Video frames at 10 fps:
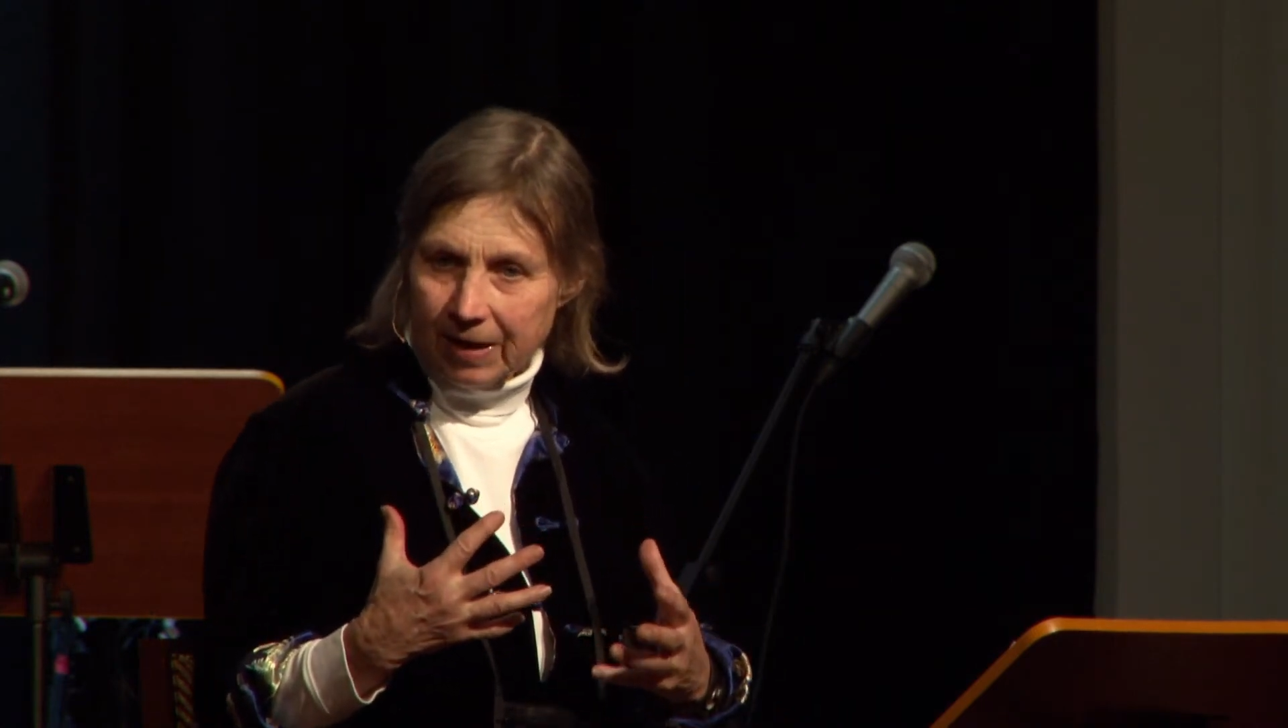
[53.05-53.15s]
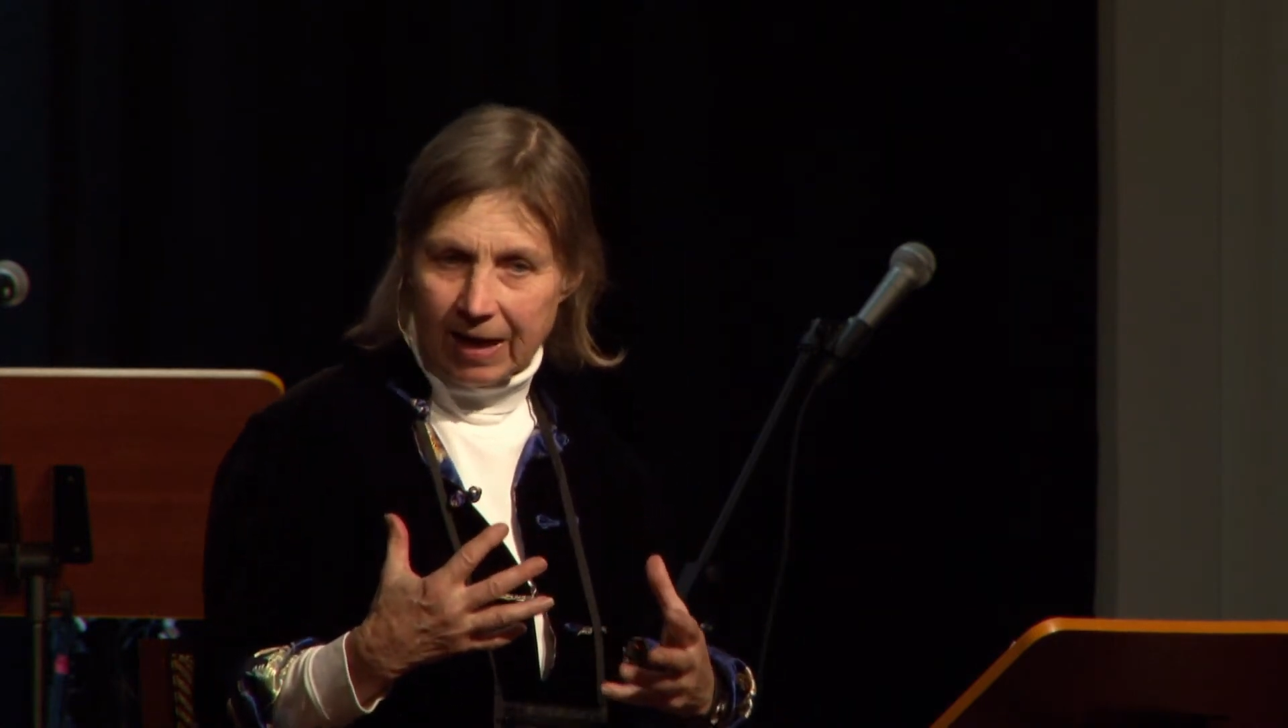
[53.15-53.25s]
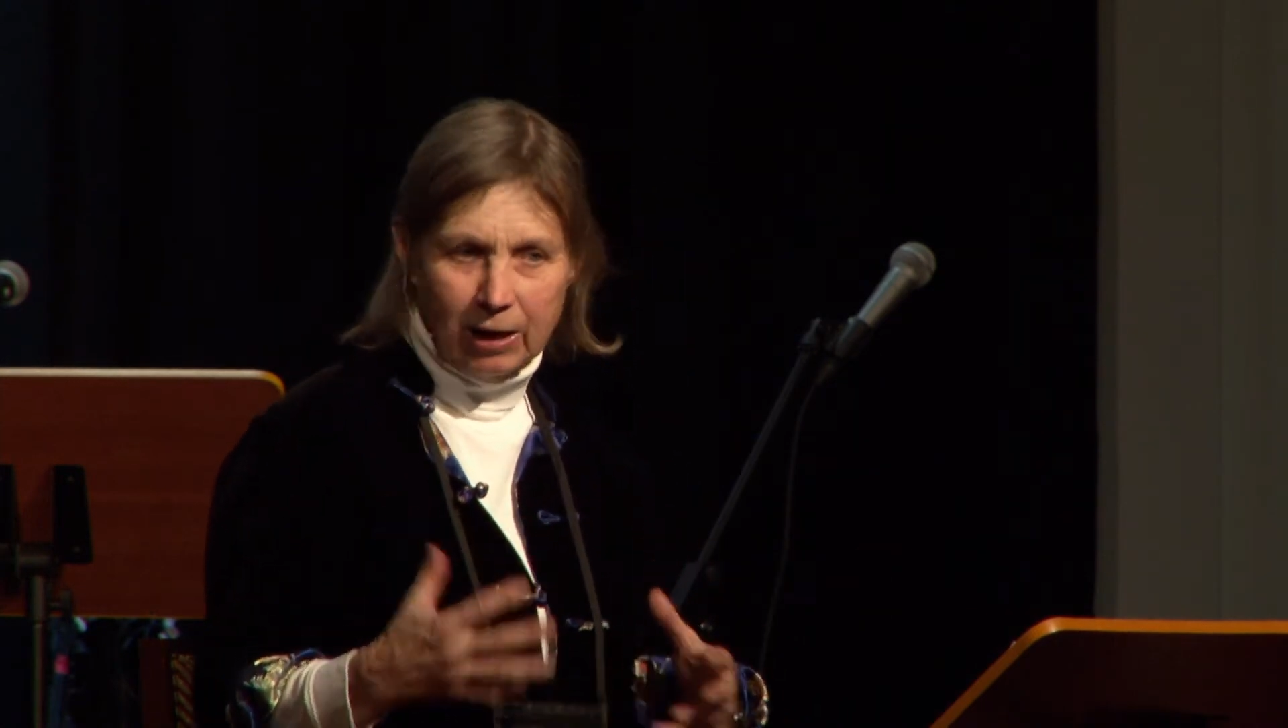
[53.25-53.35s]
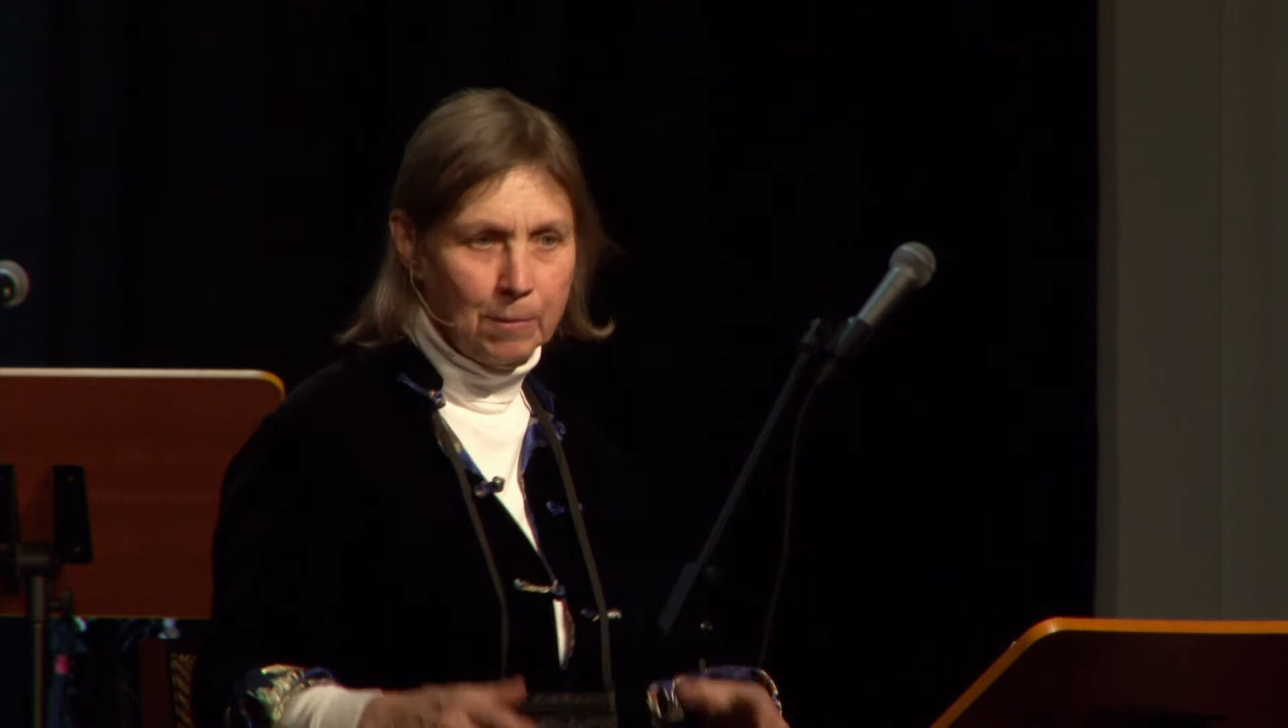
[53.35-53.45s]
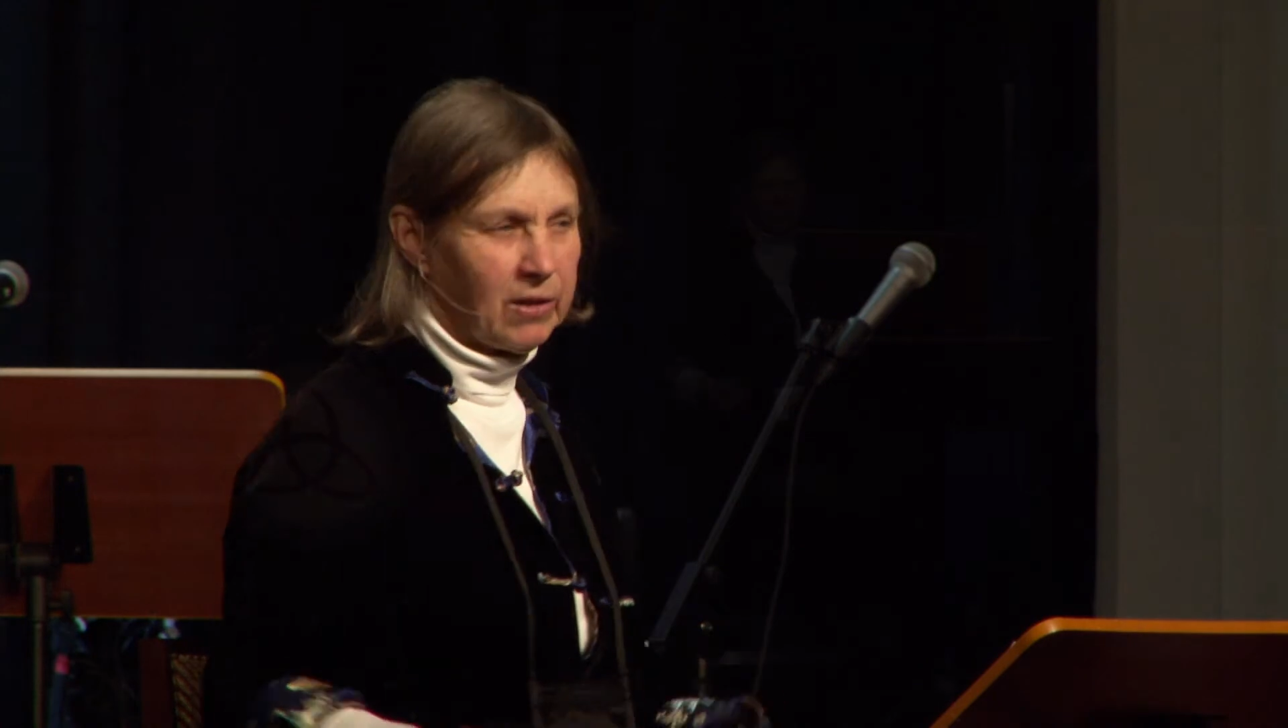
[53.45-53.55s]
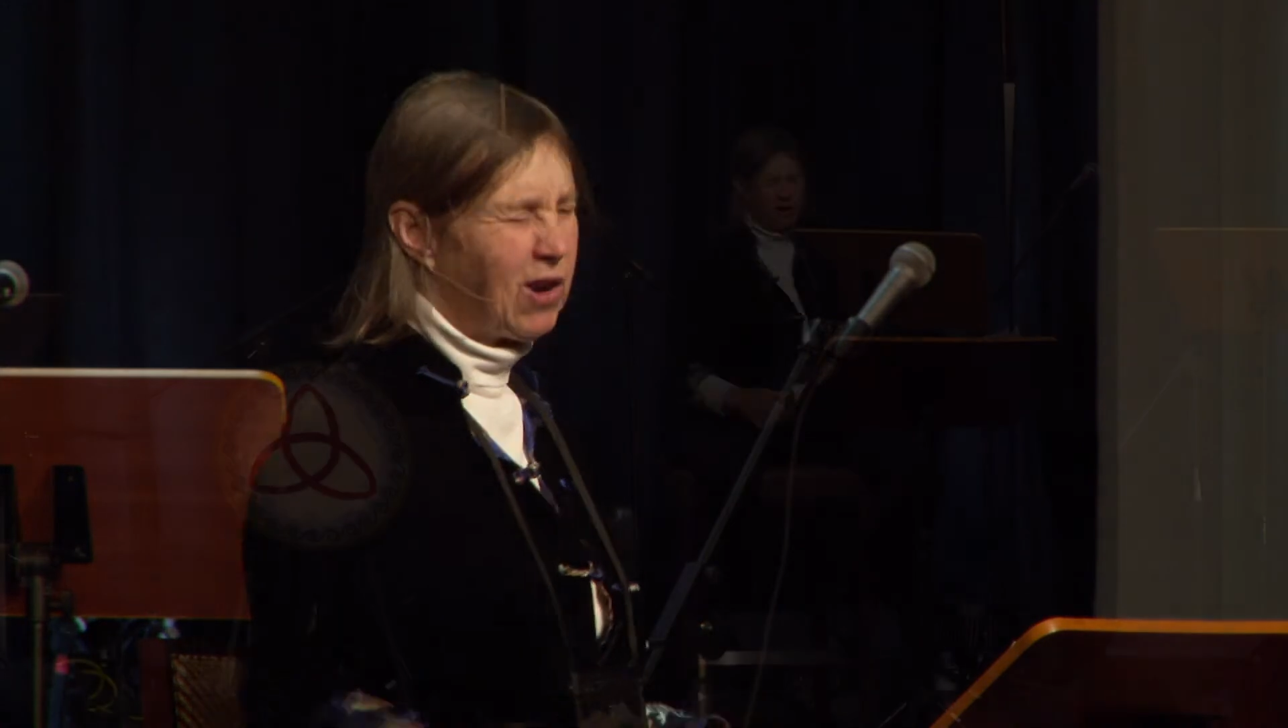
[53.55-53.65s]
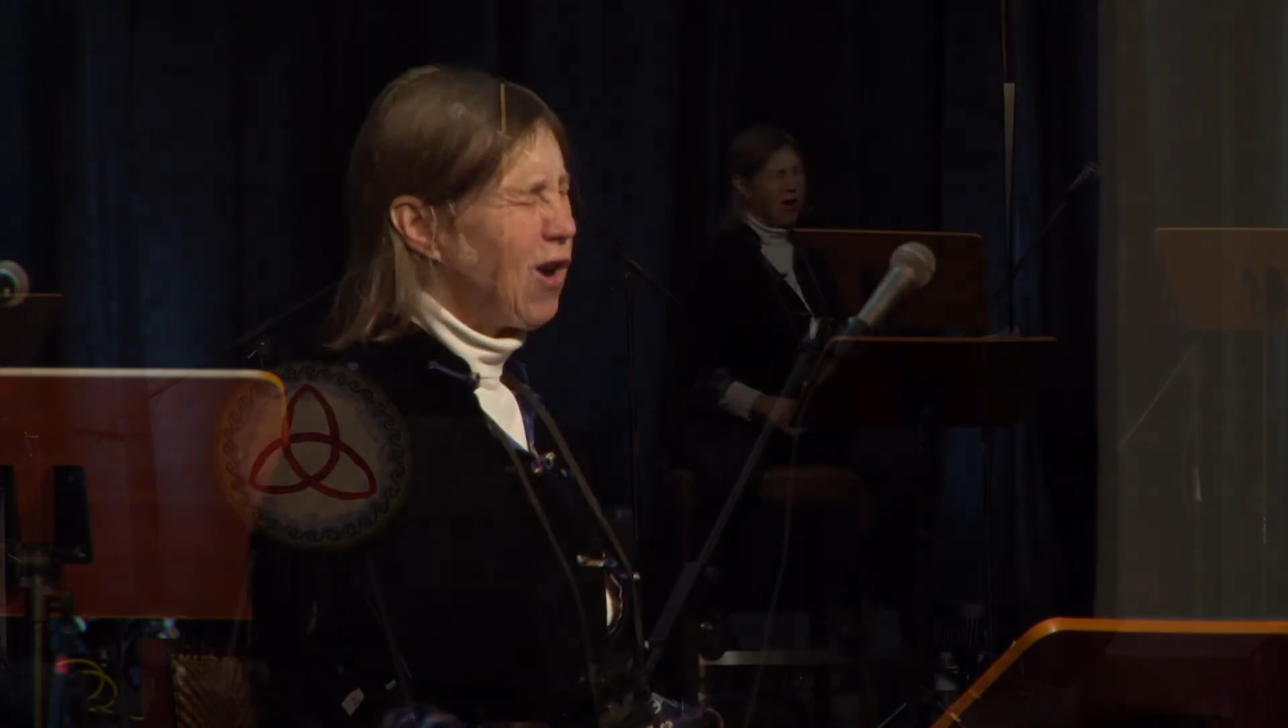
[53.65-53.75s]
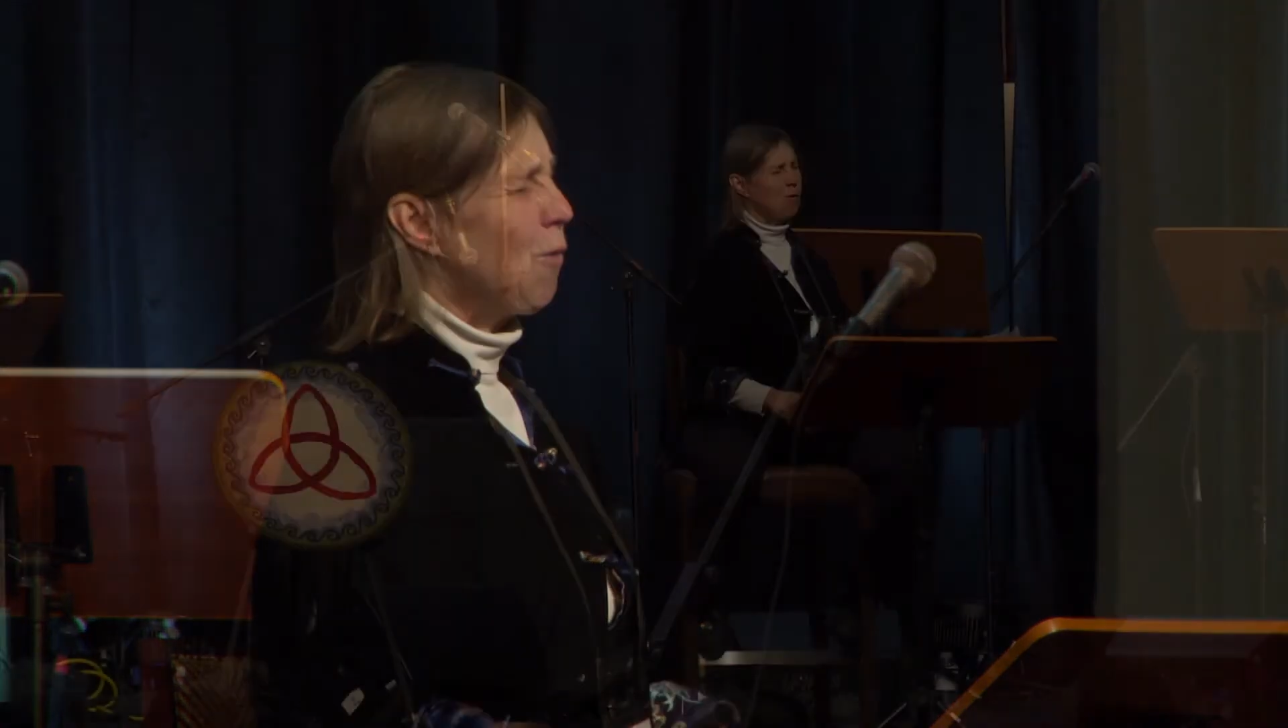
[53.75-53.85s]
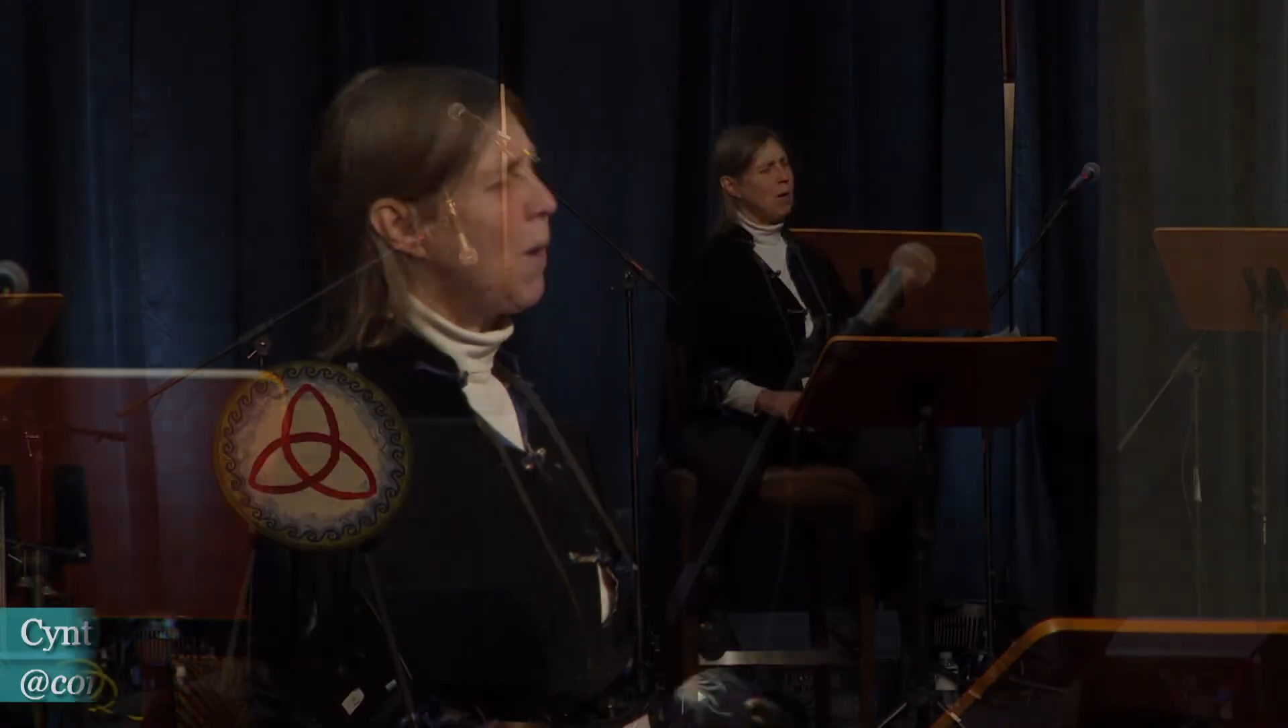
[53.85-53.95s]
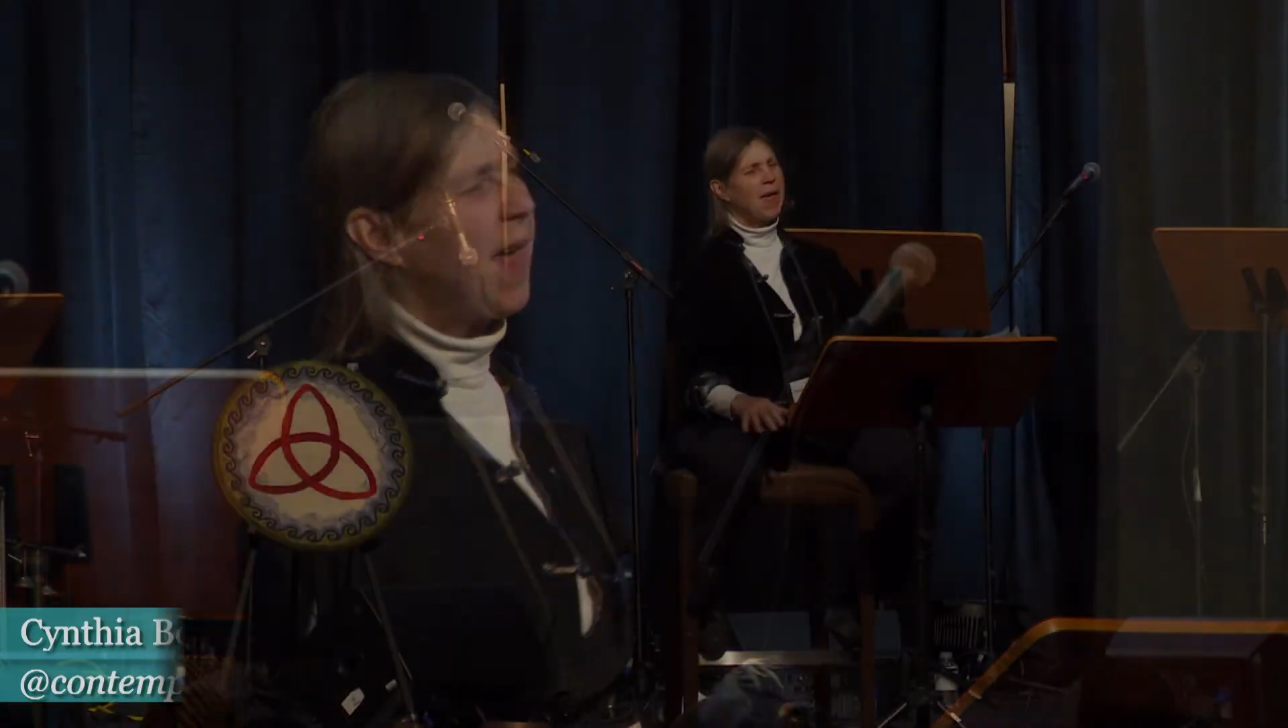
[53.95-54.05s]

And you may say, oh, well,